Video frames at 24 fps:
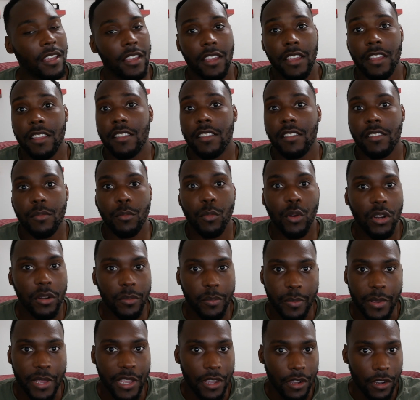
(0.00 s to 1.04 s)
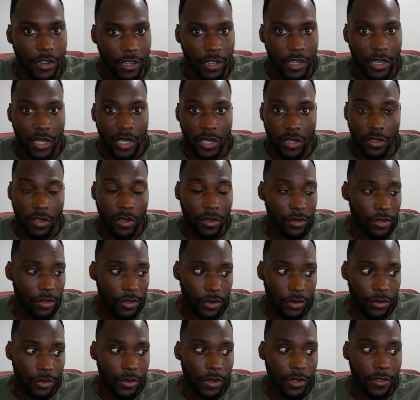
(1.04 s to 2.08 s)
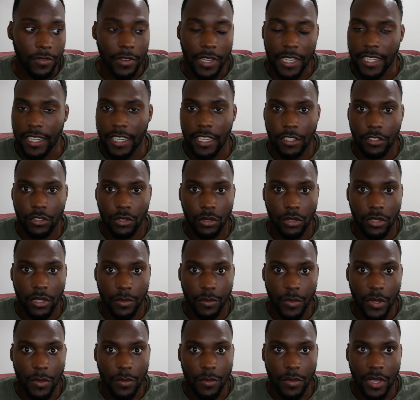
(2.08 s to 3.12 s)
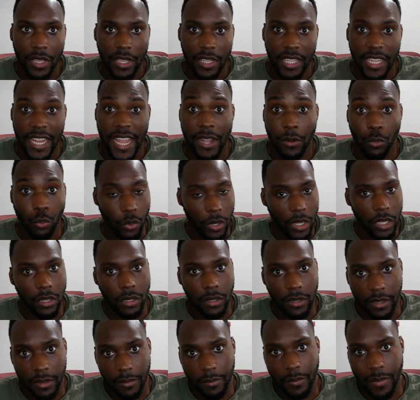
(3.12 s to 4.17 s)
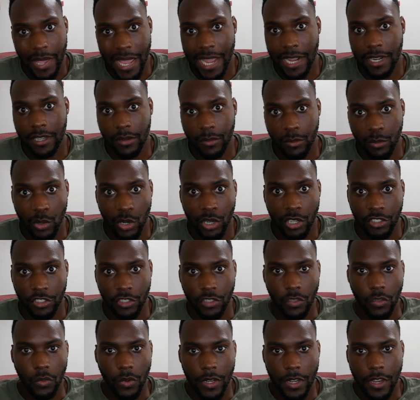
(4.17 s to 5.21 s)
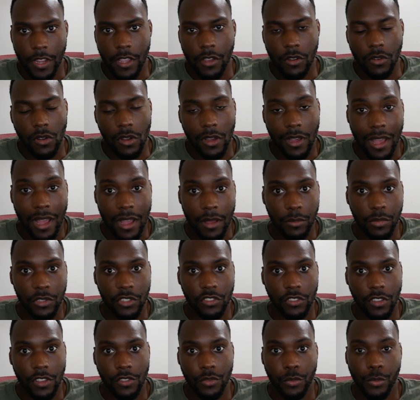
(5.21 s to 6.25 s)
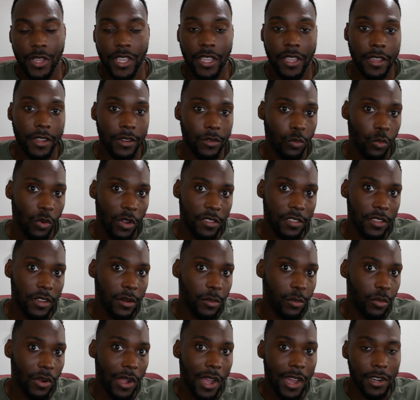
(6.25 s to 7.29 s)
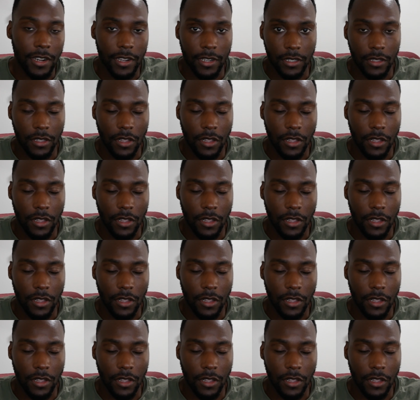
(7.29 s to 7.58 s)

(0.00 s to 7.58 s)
it's smart PR, but it's also a financial commitment that will impact margin. What NIO accomplished this weekend wasn't a product